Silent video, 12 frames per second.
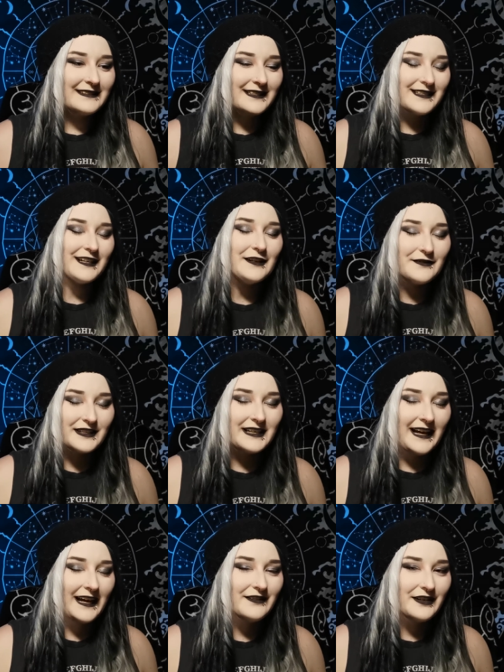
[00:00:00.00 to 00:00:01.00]
The stuff that
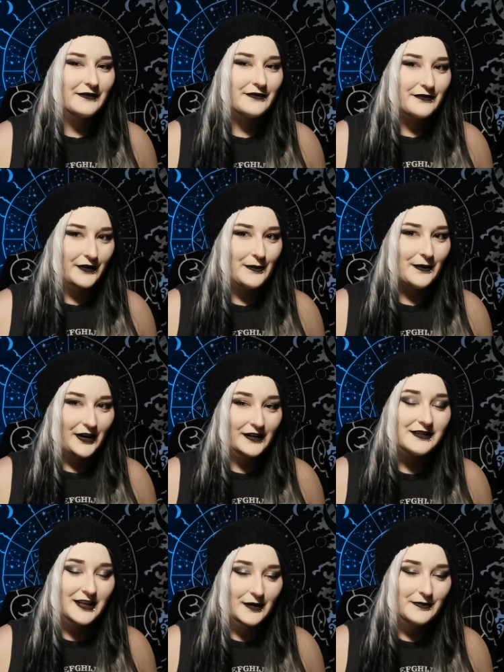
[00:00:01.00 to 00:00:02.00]
I have from
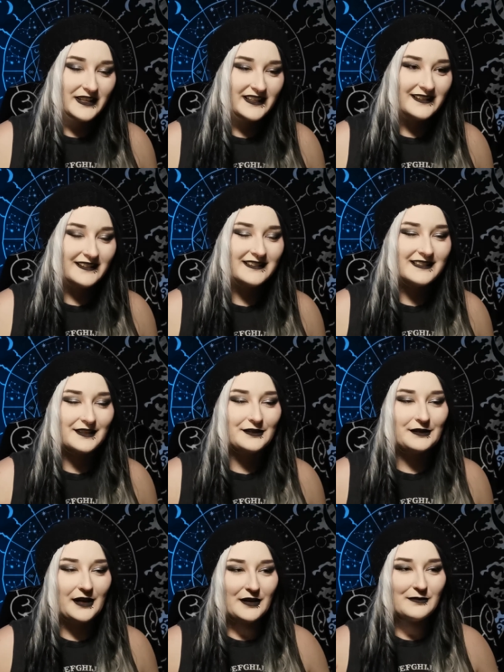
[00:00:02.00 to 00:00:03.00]
Hot Topic is a
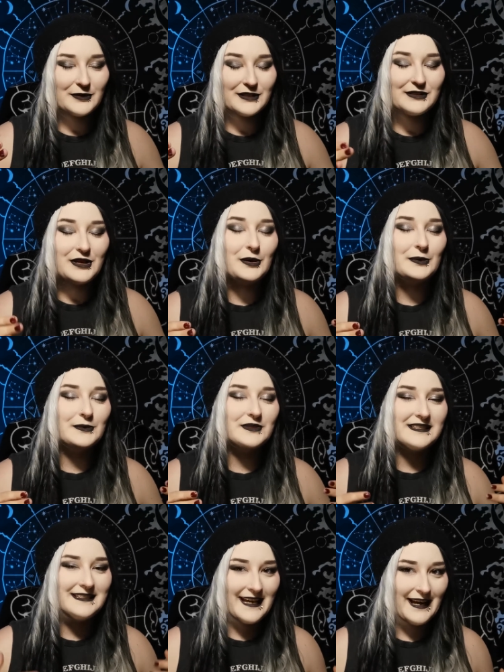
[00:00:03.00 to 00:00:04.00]
lot more
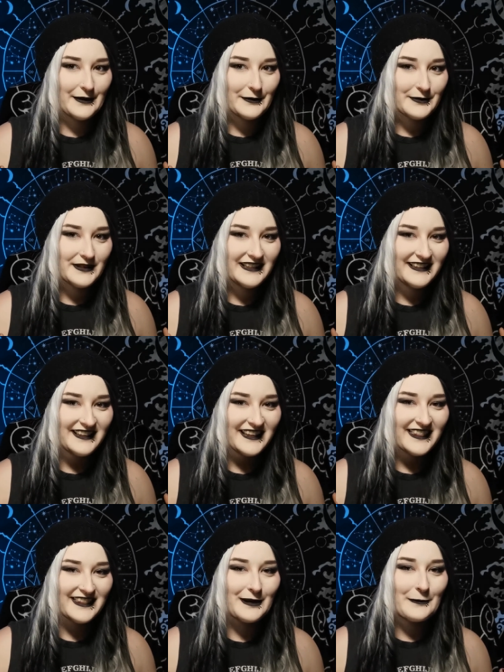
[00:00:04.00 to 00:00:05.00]
toned down
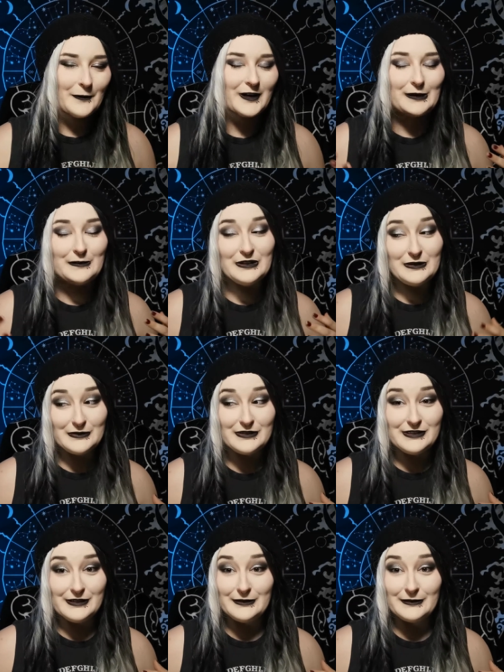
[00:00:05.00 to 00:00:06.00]
than what I'm
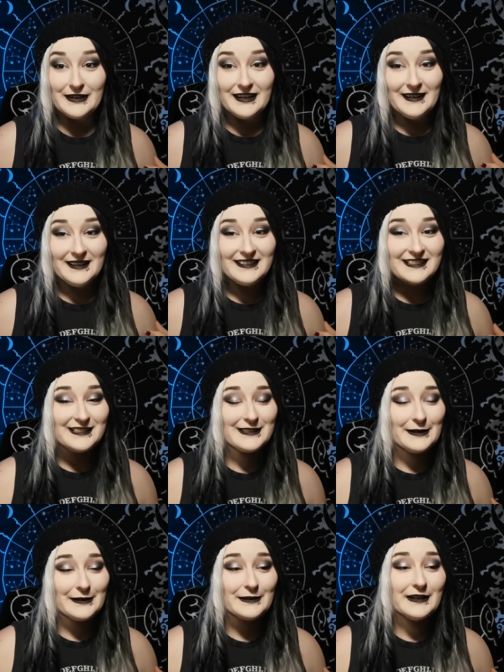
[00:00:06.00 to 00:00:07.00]
used to.
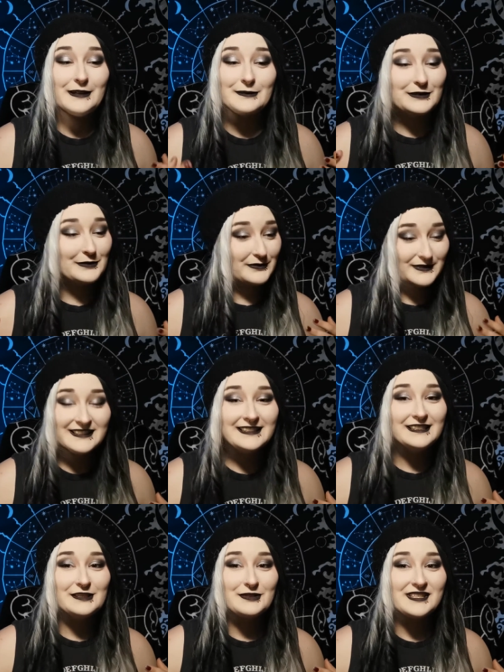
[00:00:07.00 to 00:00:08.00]
So it was
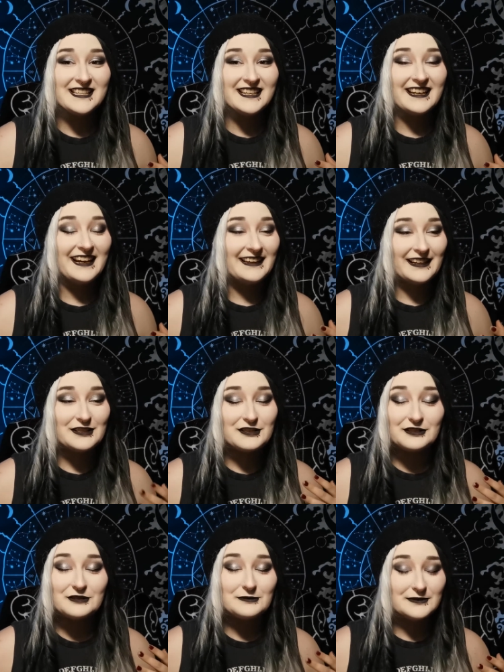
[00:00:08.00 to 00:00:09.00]
really interesting. I
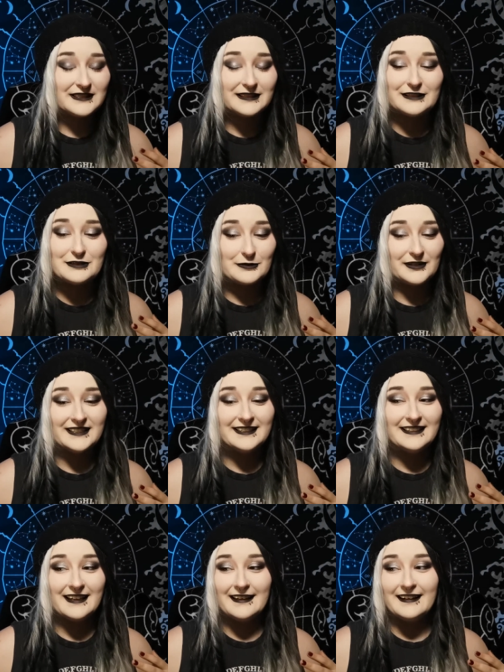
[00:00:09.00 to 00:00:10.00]
actually really enjoyed
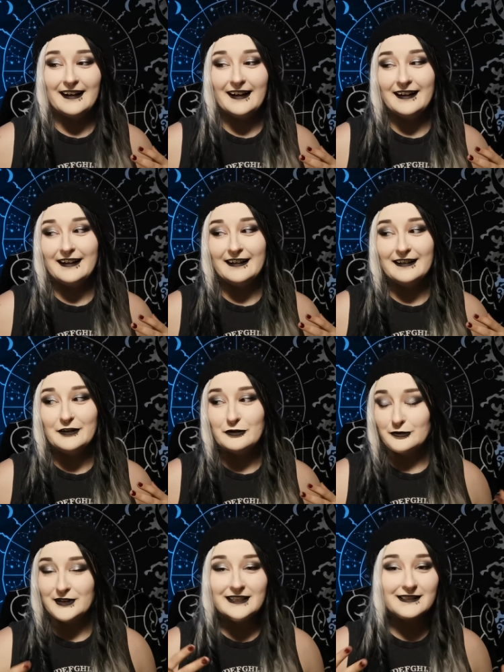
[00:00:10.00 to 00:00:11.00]
it, and I
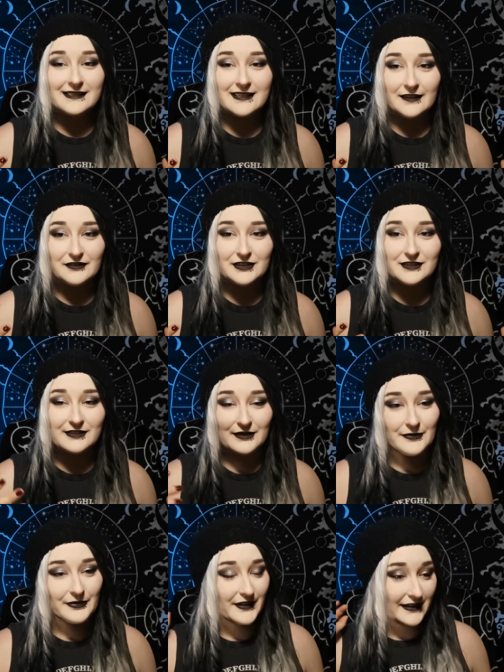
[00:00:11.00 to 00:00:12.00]
rediscovered
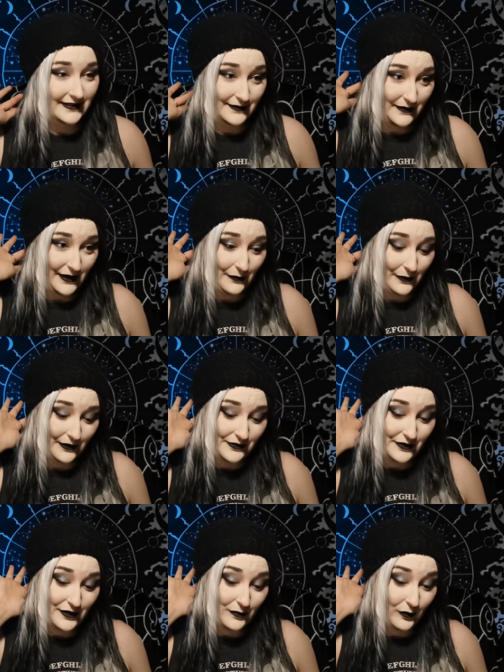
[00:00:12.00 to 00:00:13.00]
certain things in my
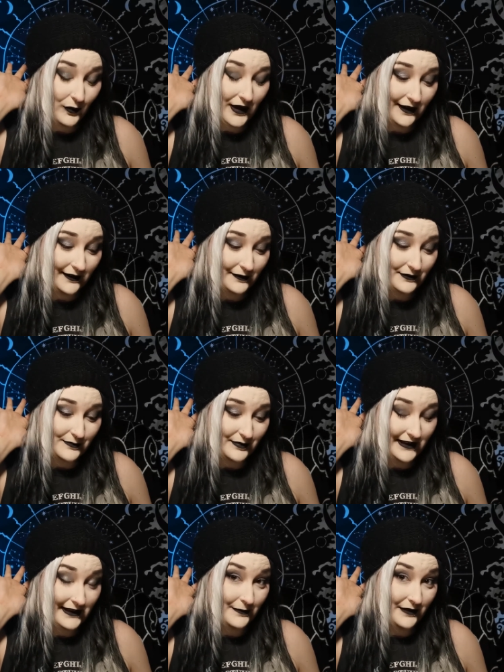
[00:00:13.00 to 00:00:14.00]
wardrobe while I was
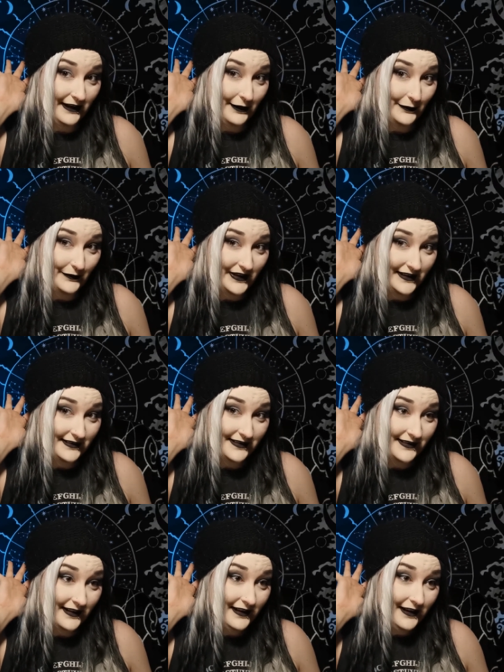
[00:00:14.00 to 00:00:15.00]
planning my
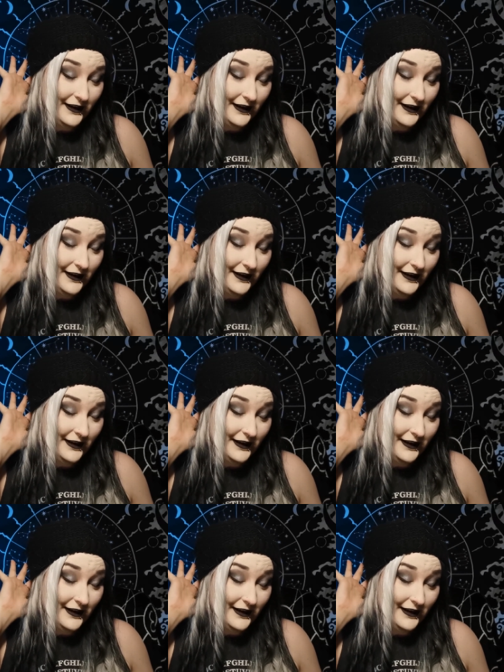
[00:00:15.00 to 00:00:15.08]
outfits.